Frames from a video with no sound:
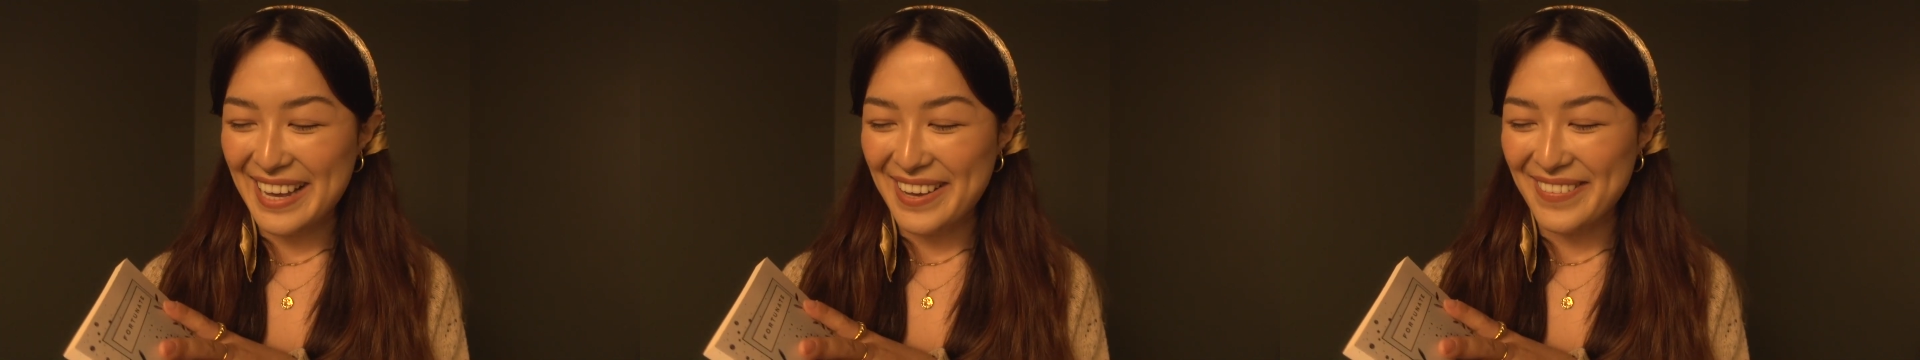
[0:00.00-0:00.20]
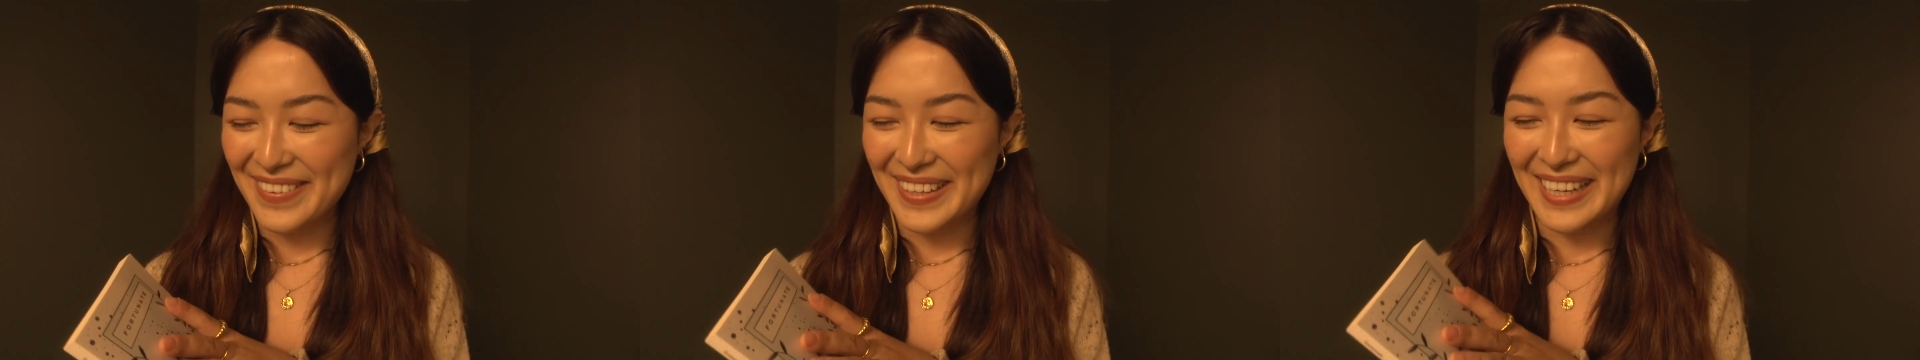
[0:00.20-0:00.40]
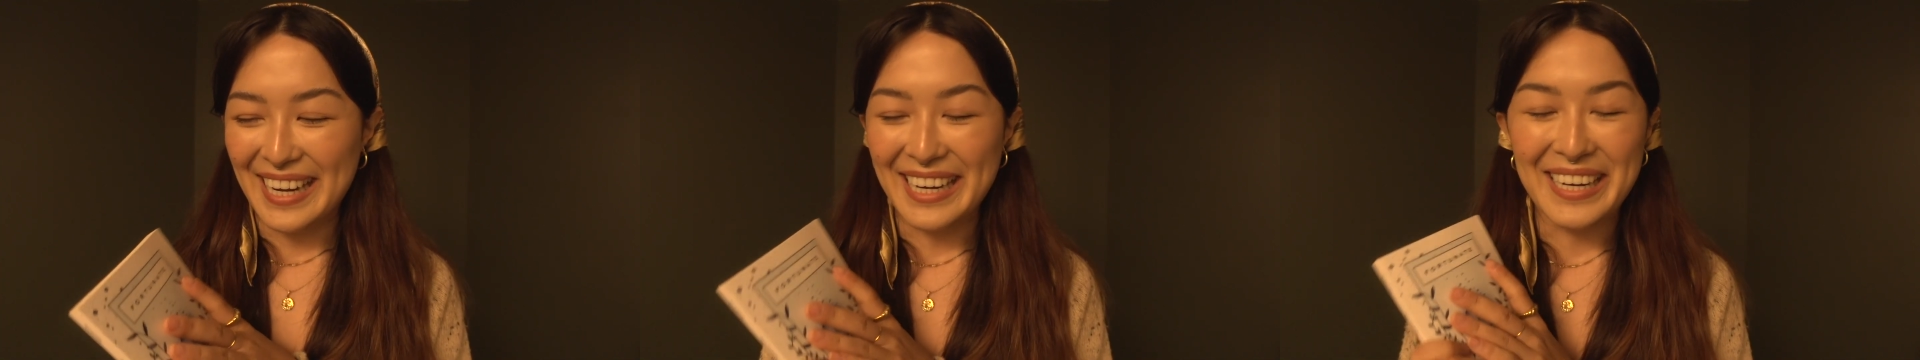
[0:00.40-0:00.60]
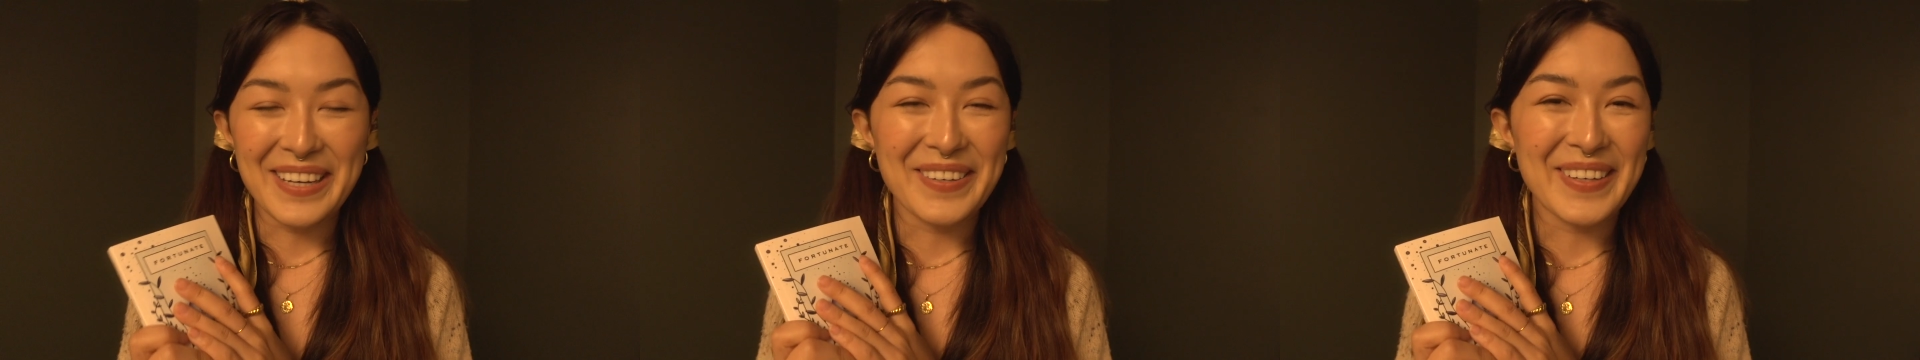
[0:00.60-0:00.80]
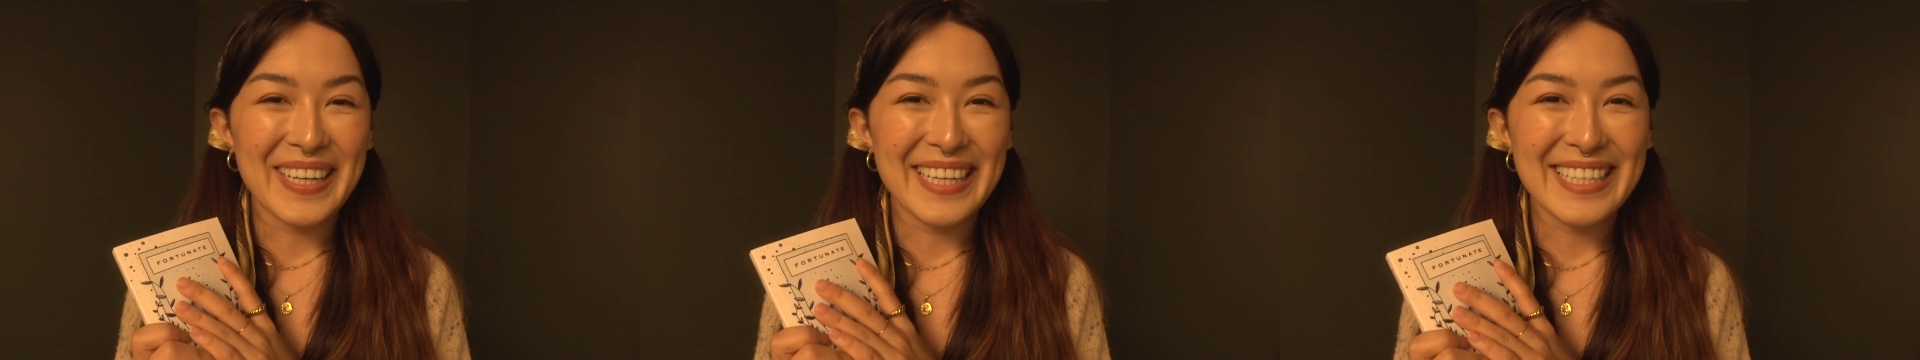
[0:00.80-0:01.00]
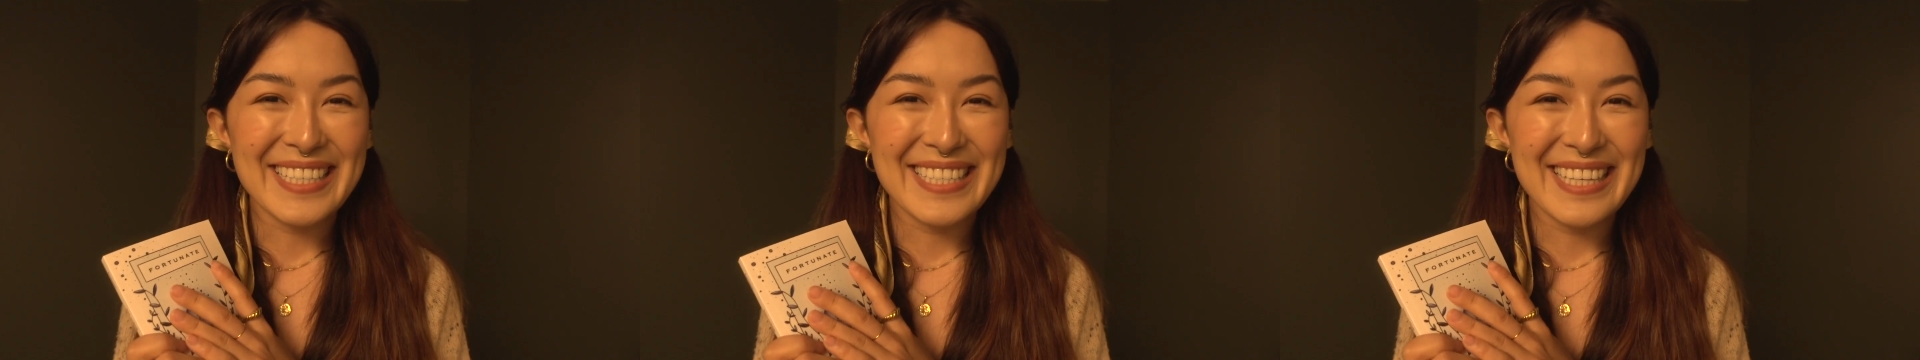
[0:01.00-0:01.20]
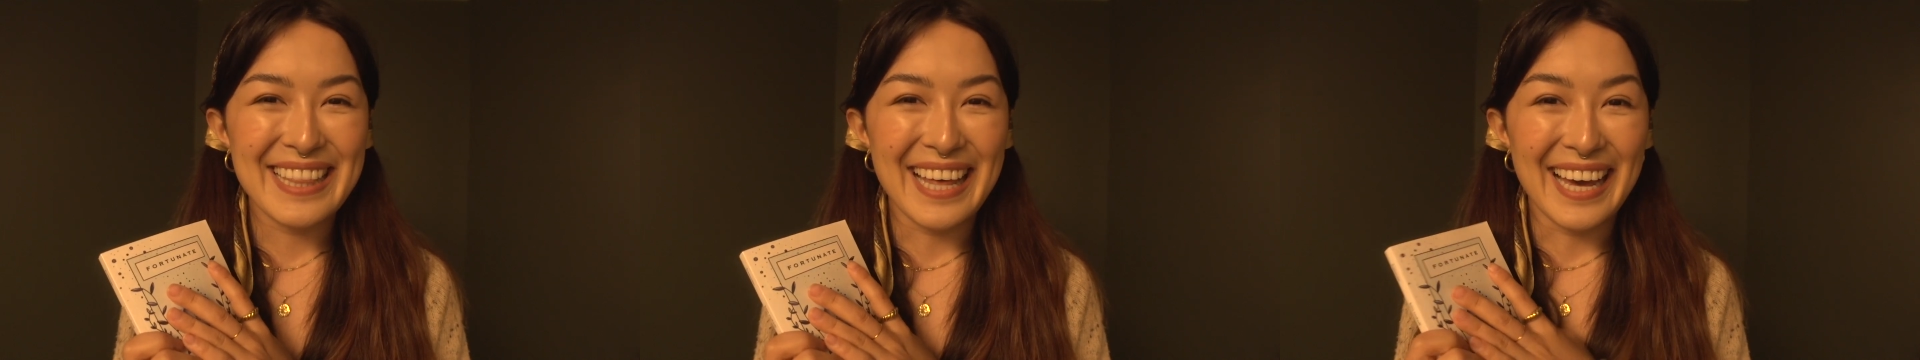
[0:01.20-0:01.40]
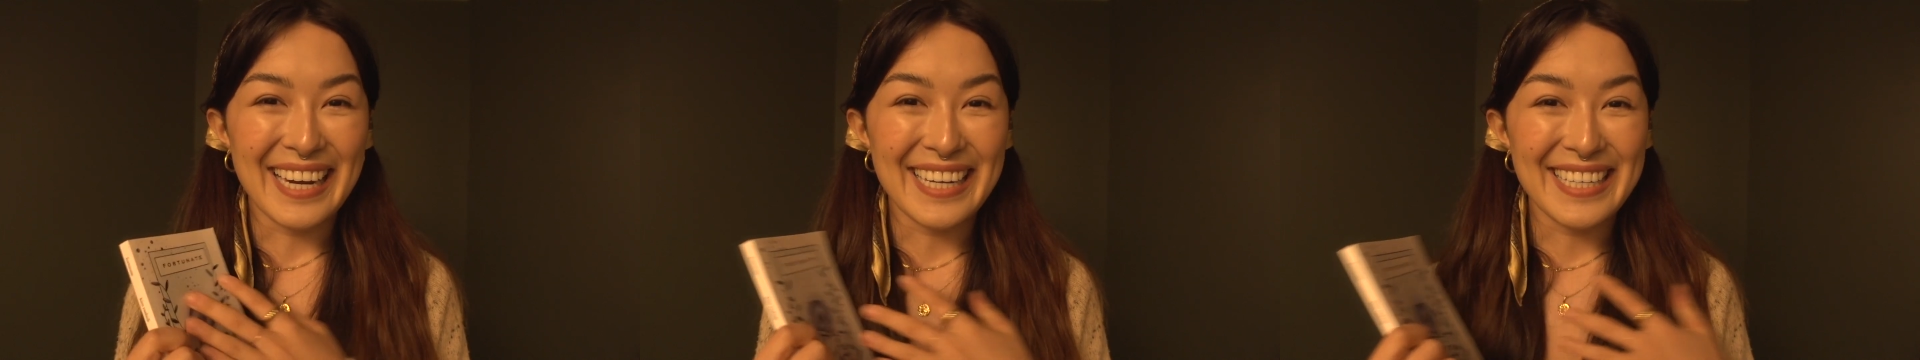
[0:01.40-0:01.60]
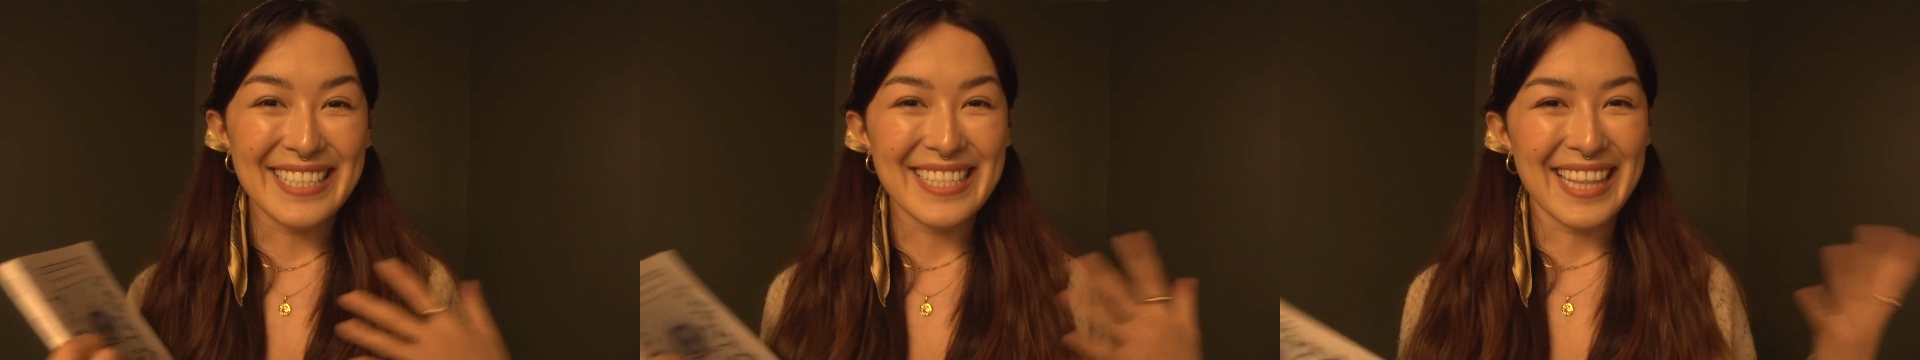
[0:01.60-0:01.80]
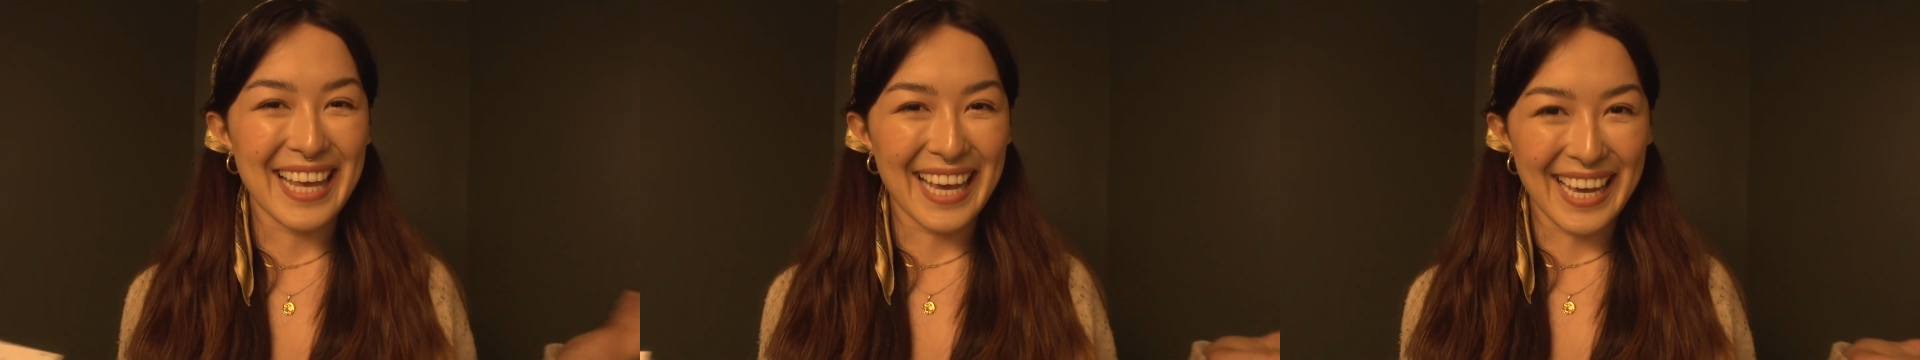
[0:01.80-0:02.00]
But anyways, that is
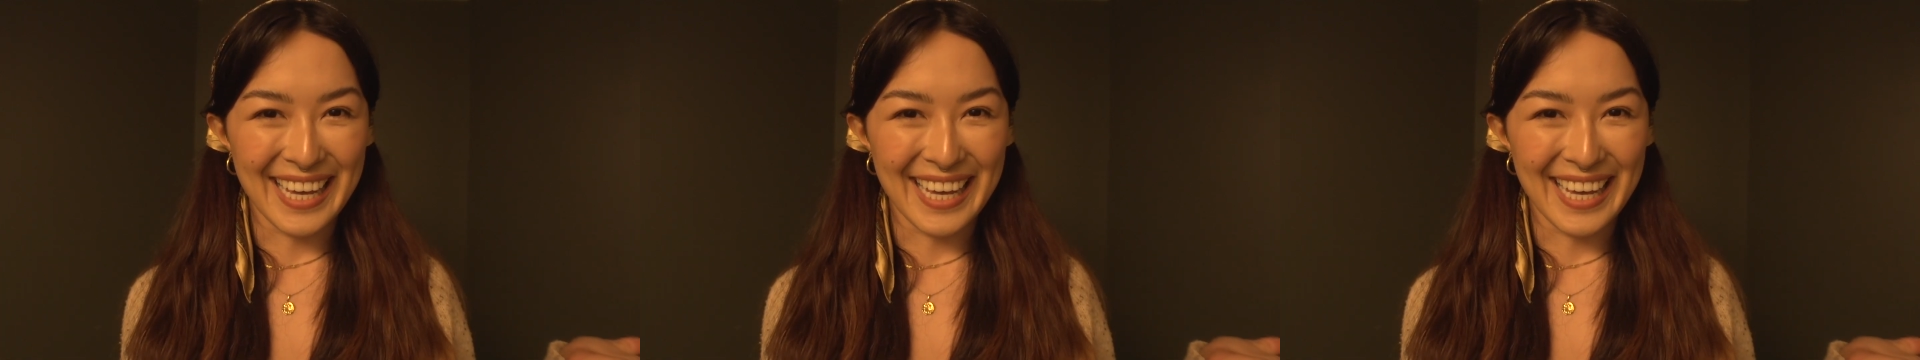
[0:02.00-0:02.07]
the